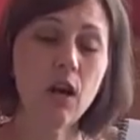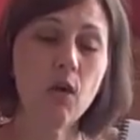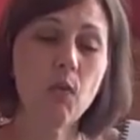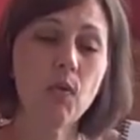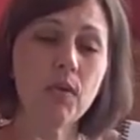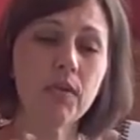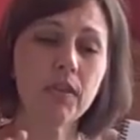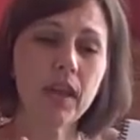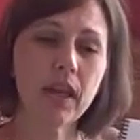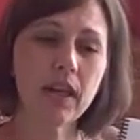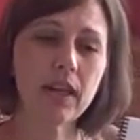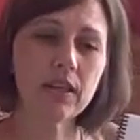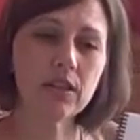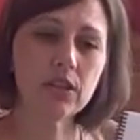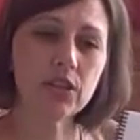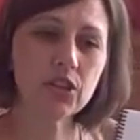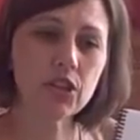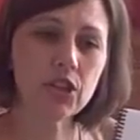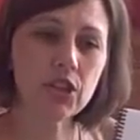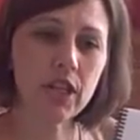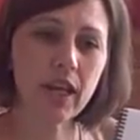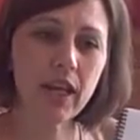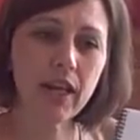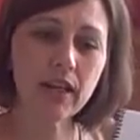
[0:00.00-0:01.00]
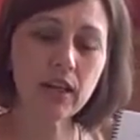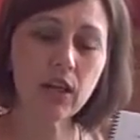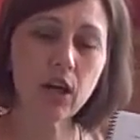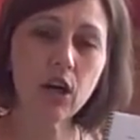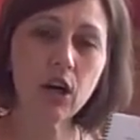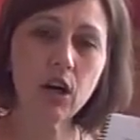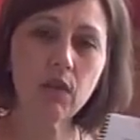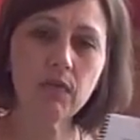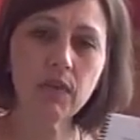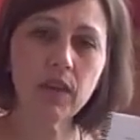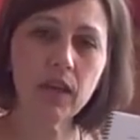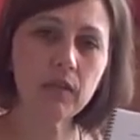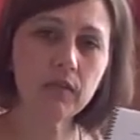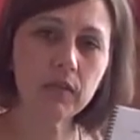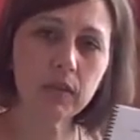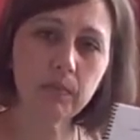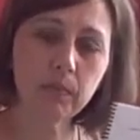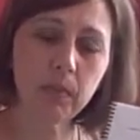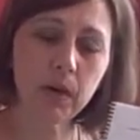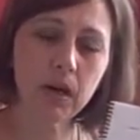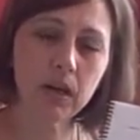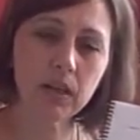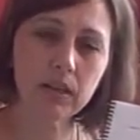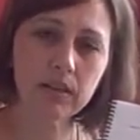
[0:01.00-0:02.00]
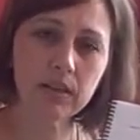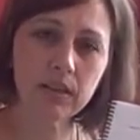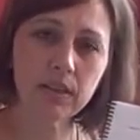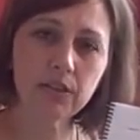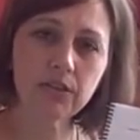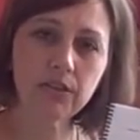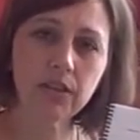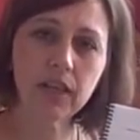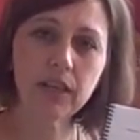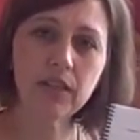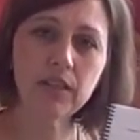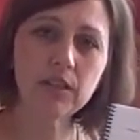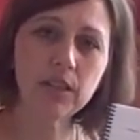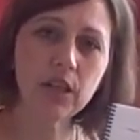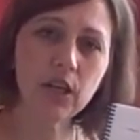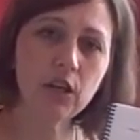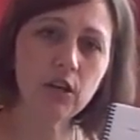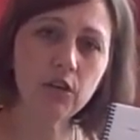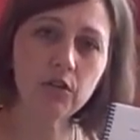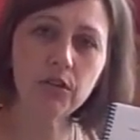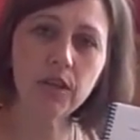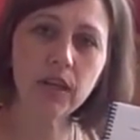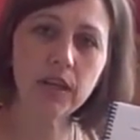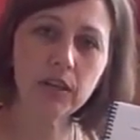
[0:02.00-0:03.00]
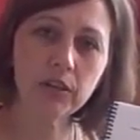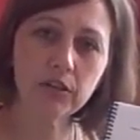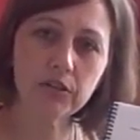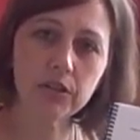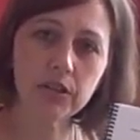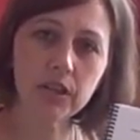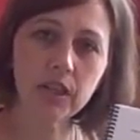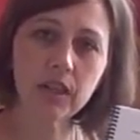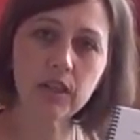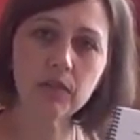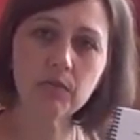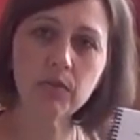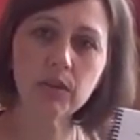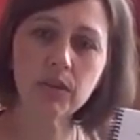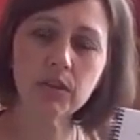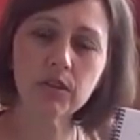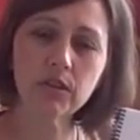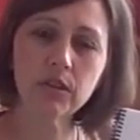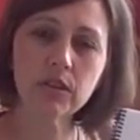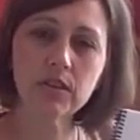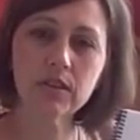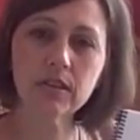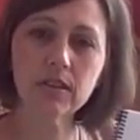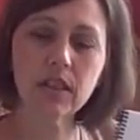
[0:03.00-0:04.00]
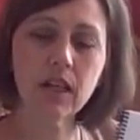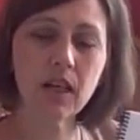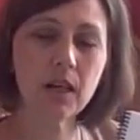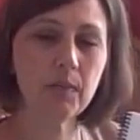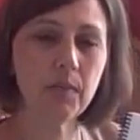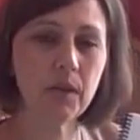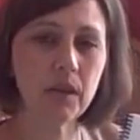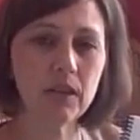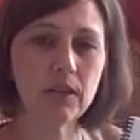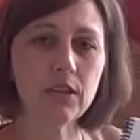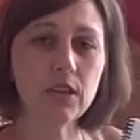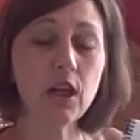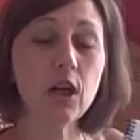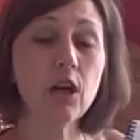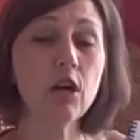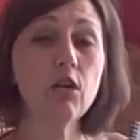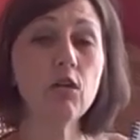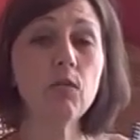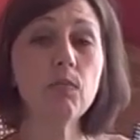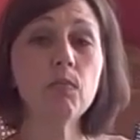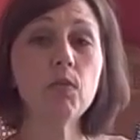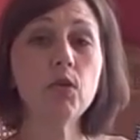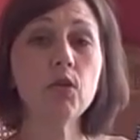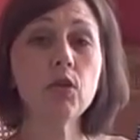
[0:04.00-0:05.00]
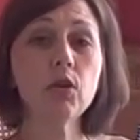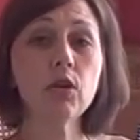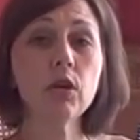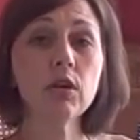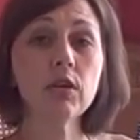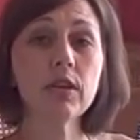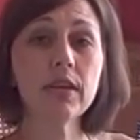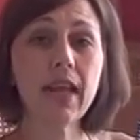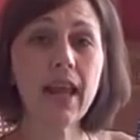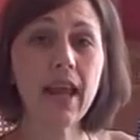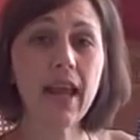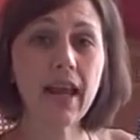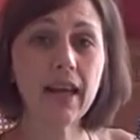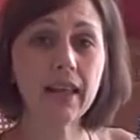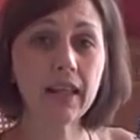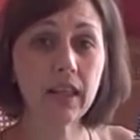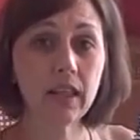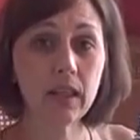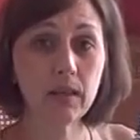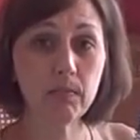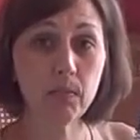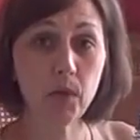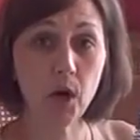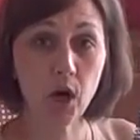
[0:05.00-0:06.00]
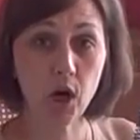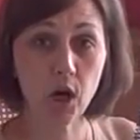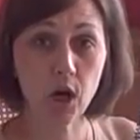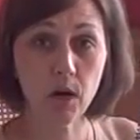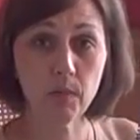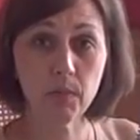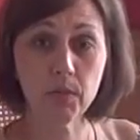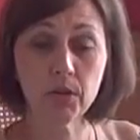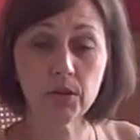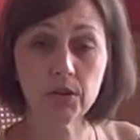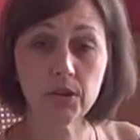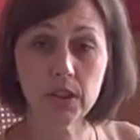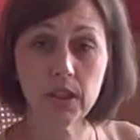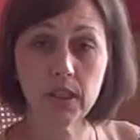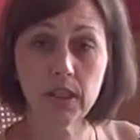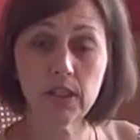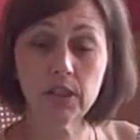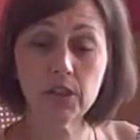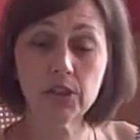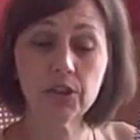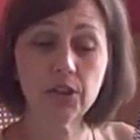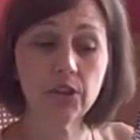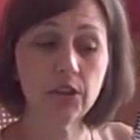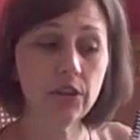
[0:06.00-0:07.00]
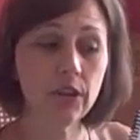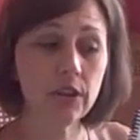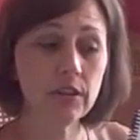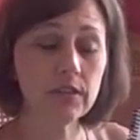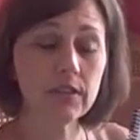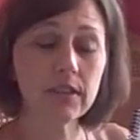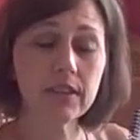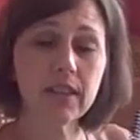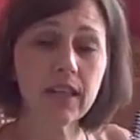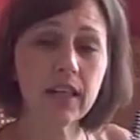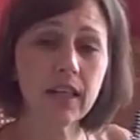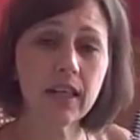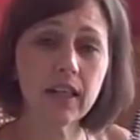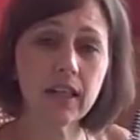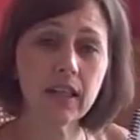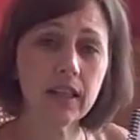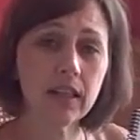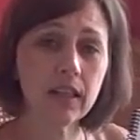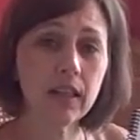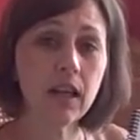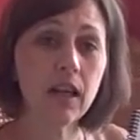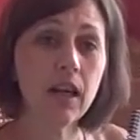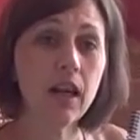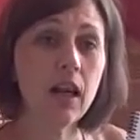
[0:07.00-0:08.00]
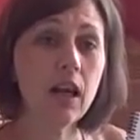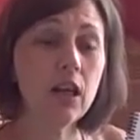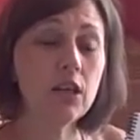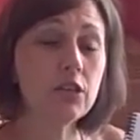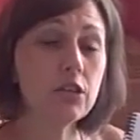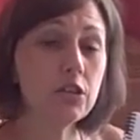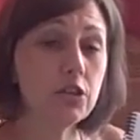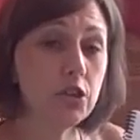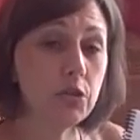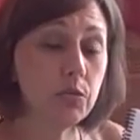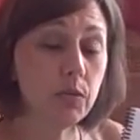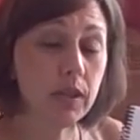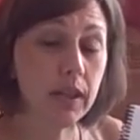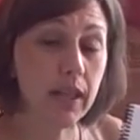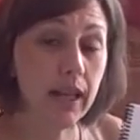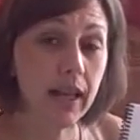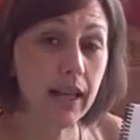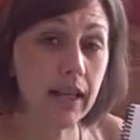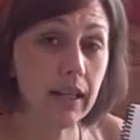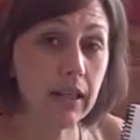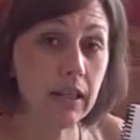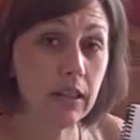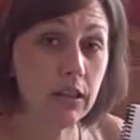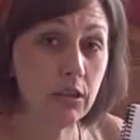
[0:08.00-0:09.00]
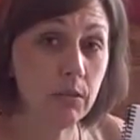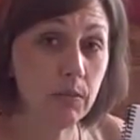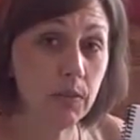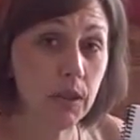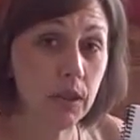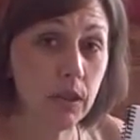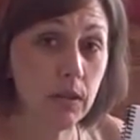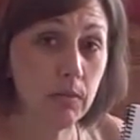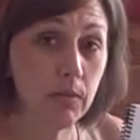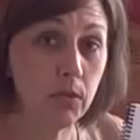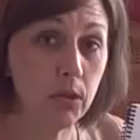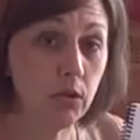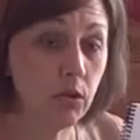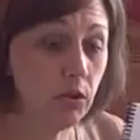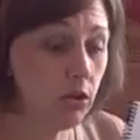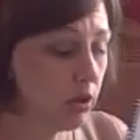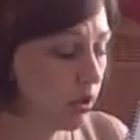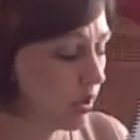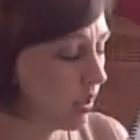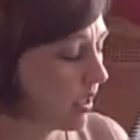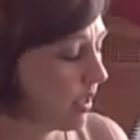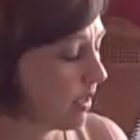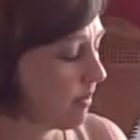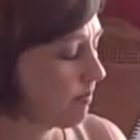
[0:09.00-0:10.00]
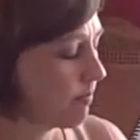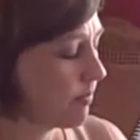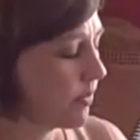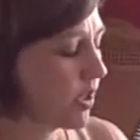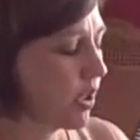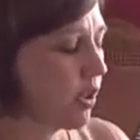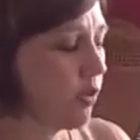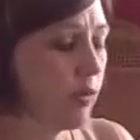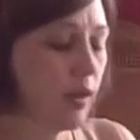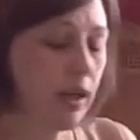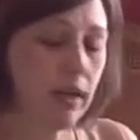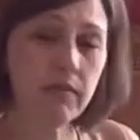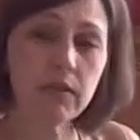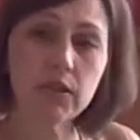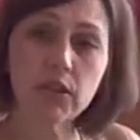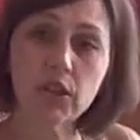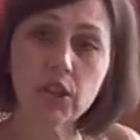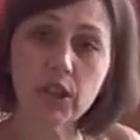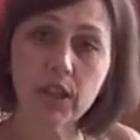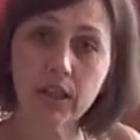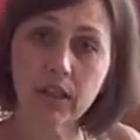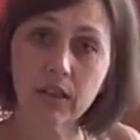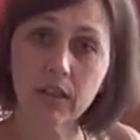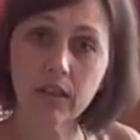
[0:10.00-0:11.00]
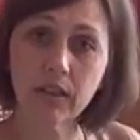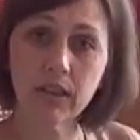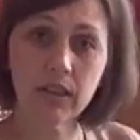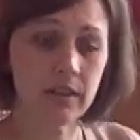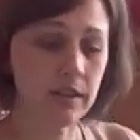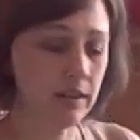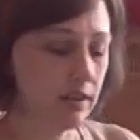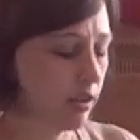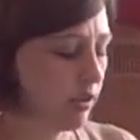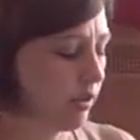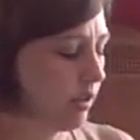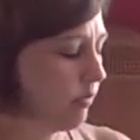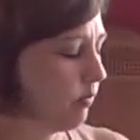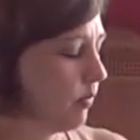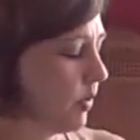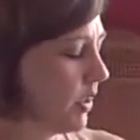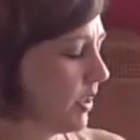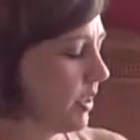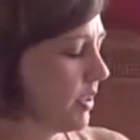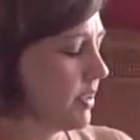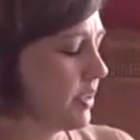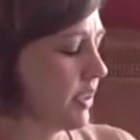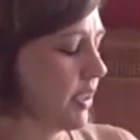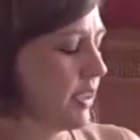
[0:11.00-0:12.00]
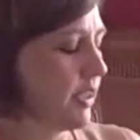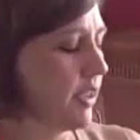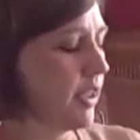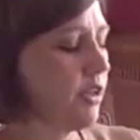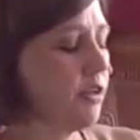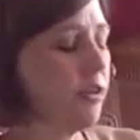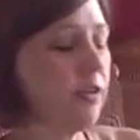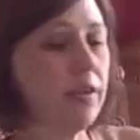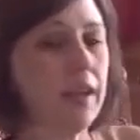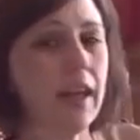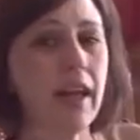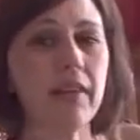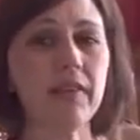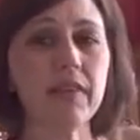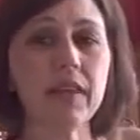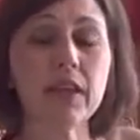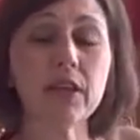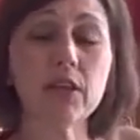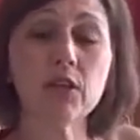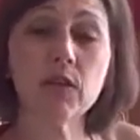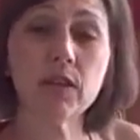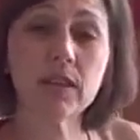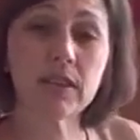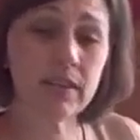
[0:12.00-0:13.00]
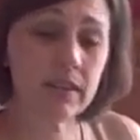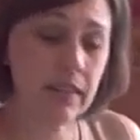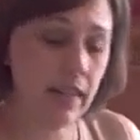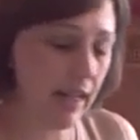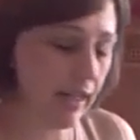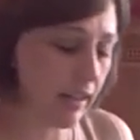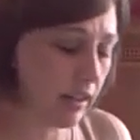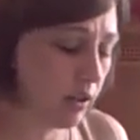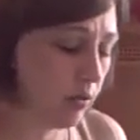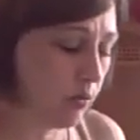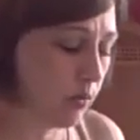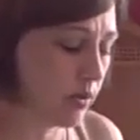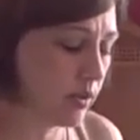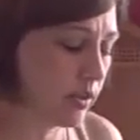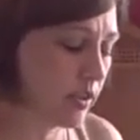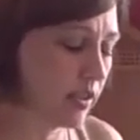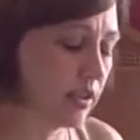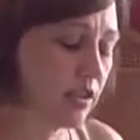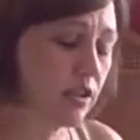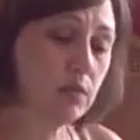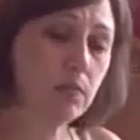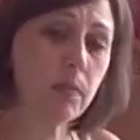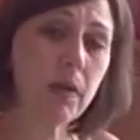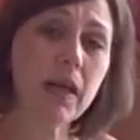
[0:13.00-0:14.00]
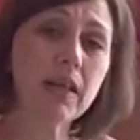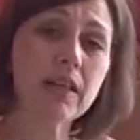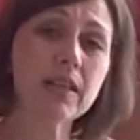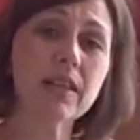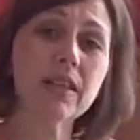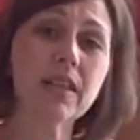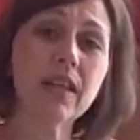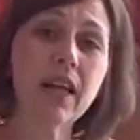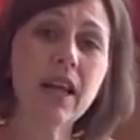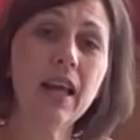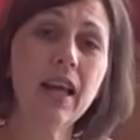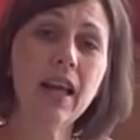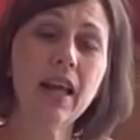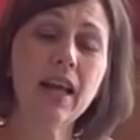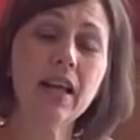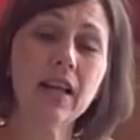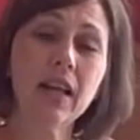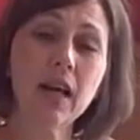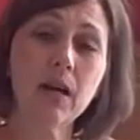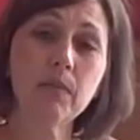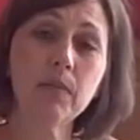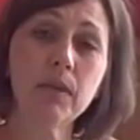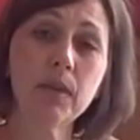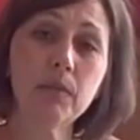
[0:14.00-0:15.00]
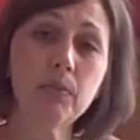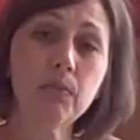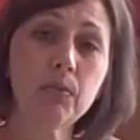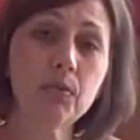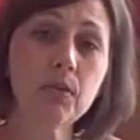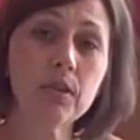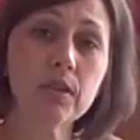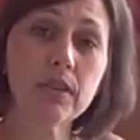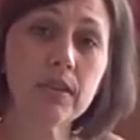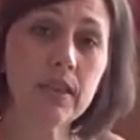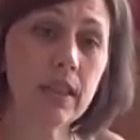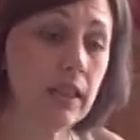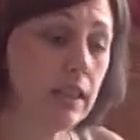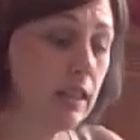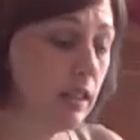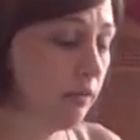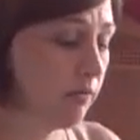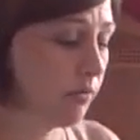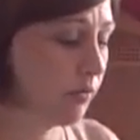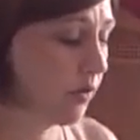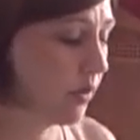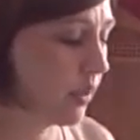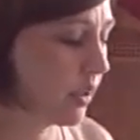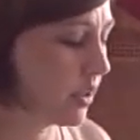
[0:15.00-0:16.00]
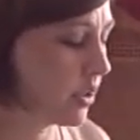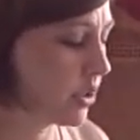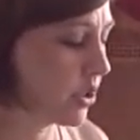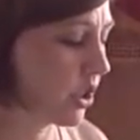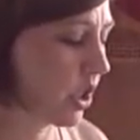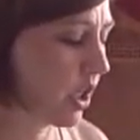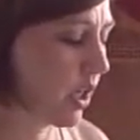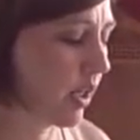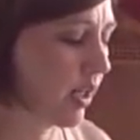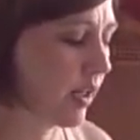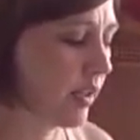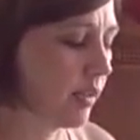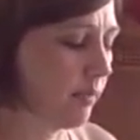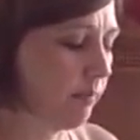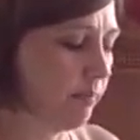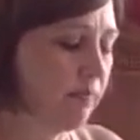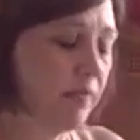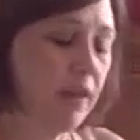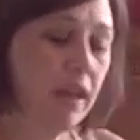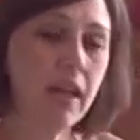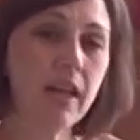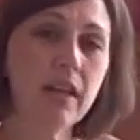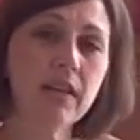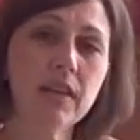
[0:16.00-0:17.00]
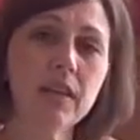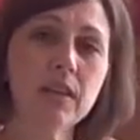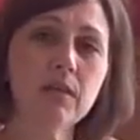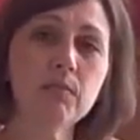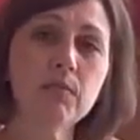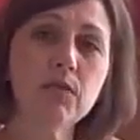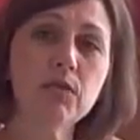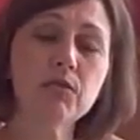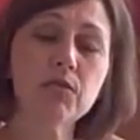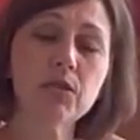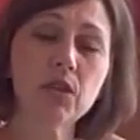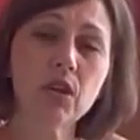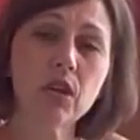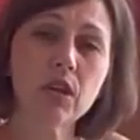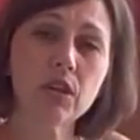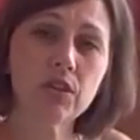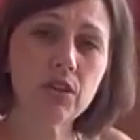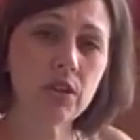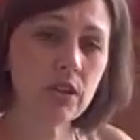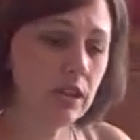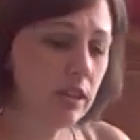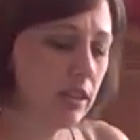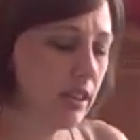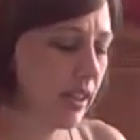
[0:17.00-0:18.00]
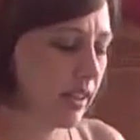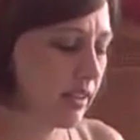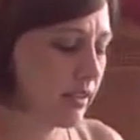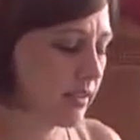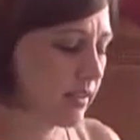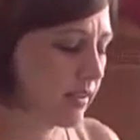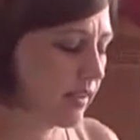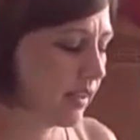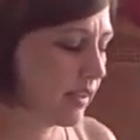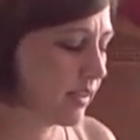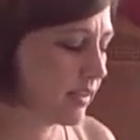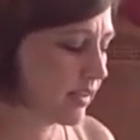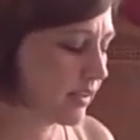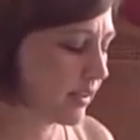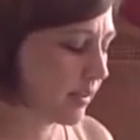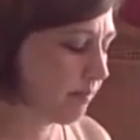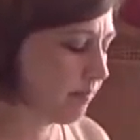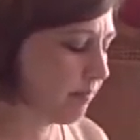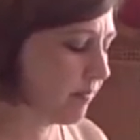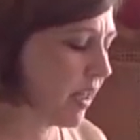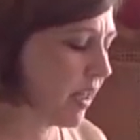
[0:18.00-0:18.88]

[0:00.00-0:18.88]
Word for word: When they check off every box here, they know they are done with their assignment. No more nagging mom or teacher saying, "Don't you want to add a little bit more?" No, we have a checklist so that we can take care of that, and they know exactly what's expected and how many points they get for each item. Then it moves on to the next lesson.